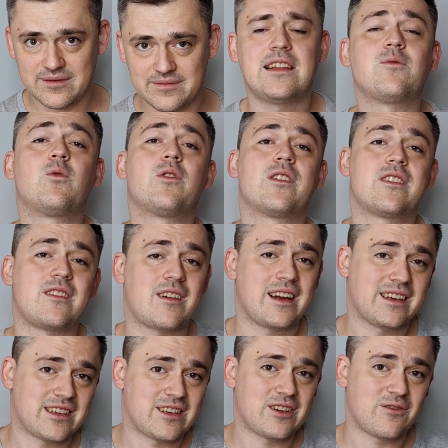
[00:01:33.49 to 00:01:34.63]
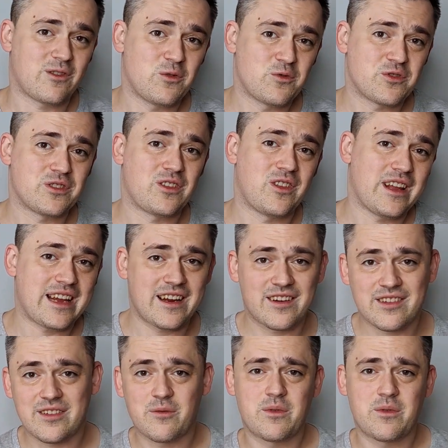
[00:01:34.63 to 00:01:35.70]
it's worth trying convolutional layers